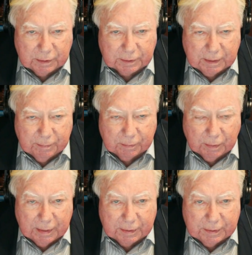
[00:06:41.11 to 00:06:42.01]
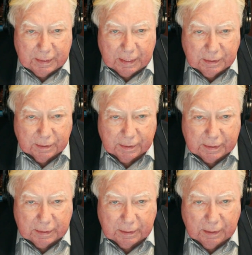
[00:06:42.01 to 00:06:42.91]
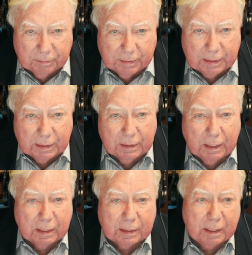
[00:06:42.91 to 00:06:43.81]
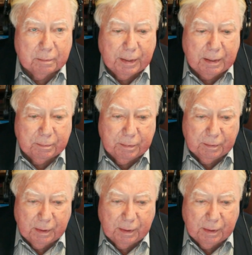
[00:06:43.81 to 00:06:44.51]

It's coming right at the end of the campaign